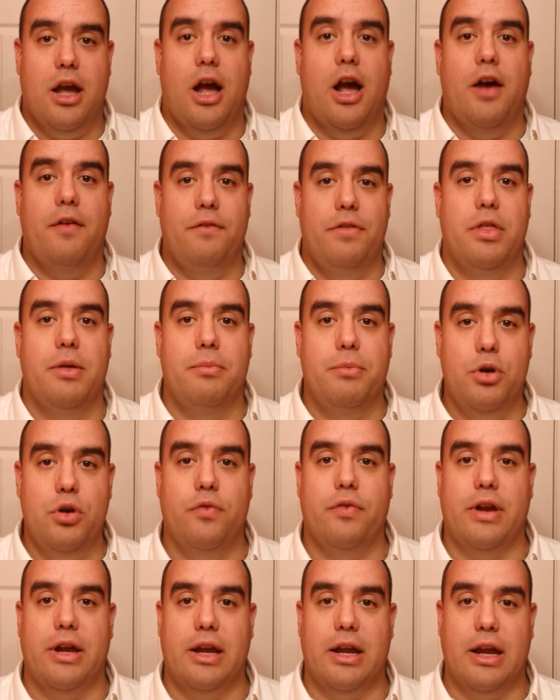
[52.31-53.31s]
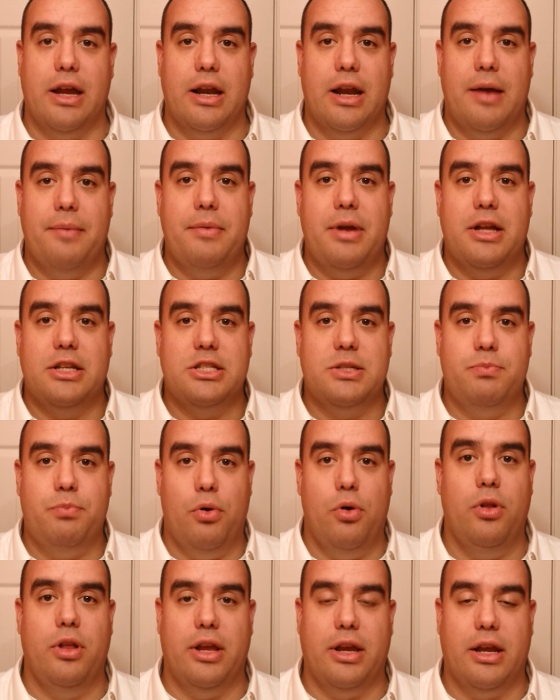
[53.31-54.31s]
of the movie, and I'm not
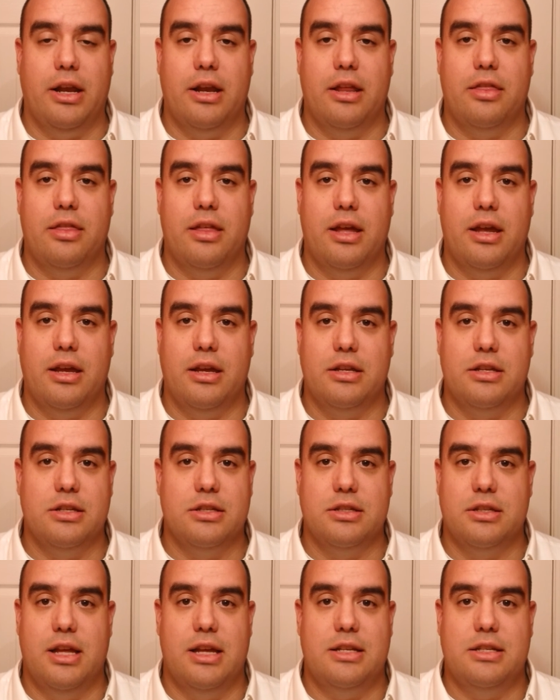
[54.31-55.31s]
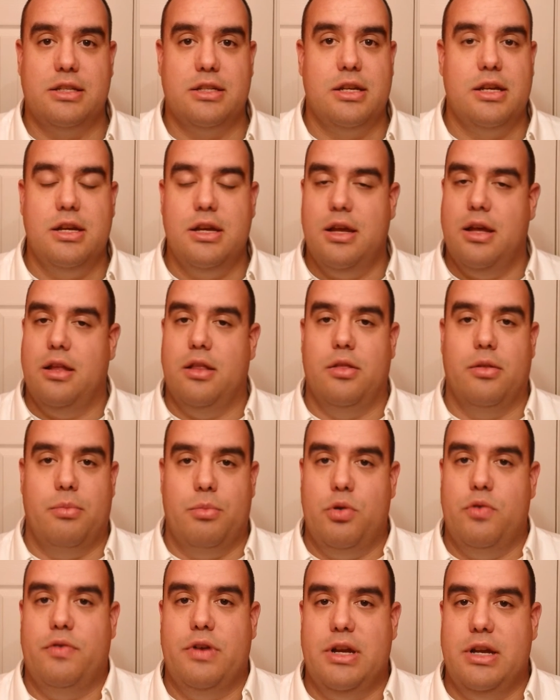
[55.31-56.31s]
spoiling anything, that's the
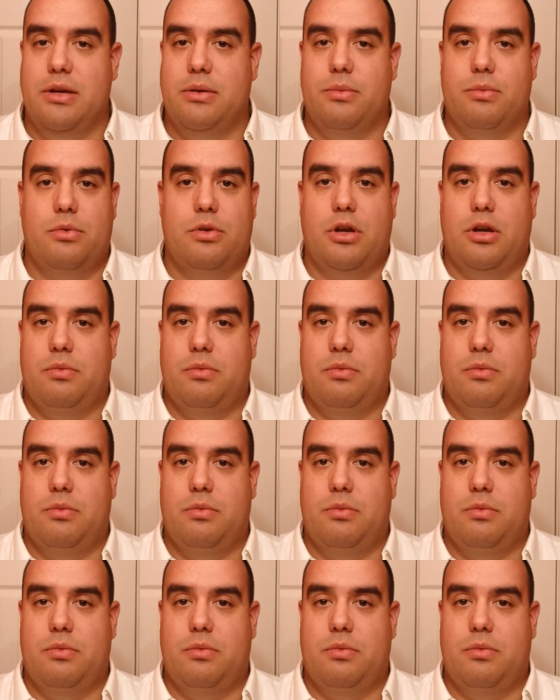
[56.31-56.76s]
movie